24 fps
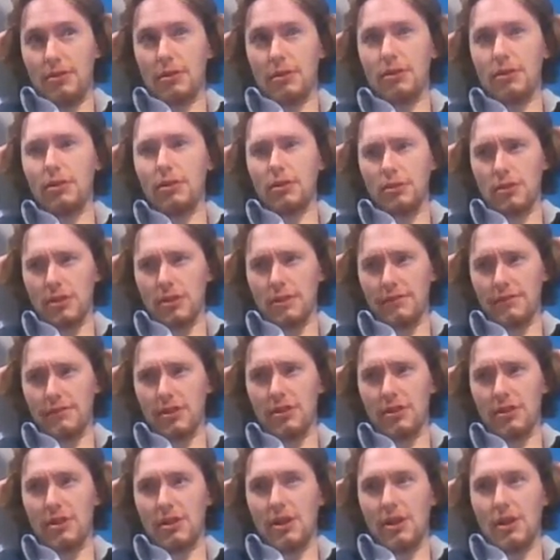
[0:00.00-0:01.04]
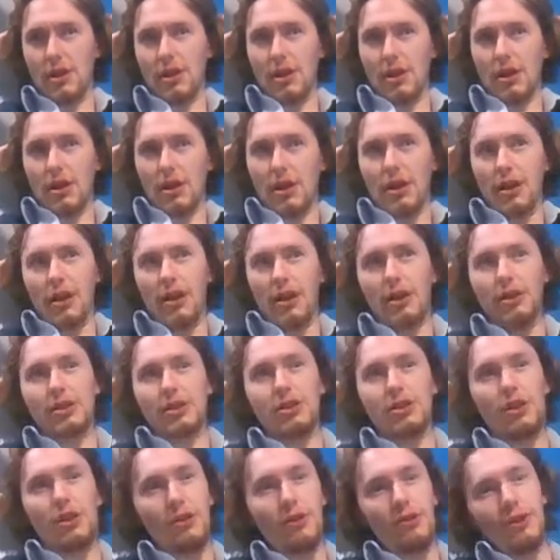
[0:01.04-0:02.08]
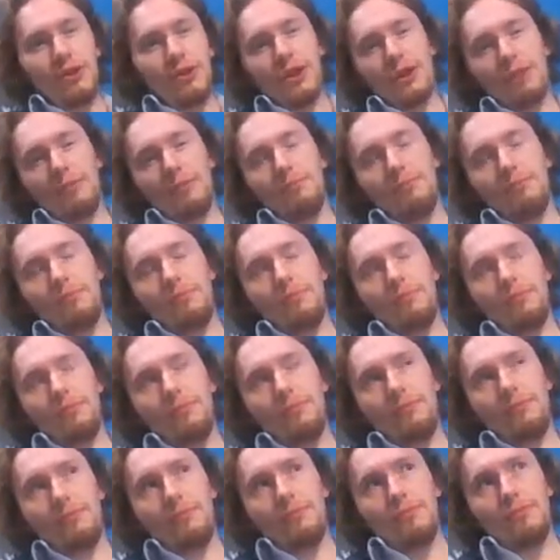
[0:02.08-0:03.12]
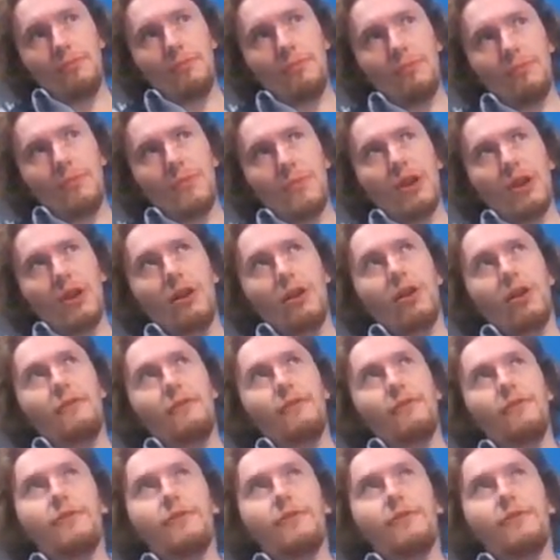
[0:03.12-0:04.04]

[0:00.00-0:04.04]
Yeah. Life oh, you to afford down. you will. It's on. Um, oh,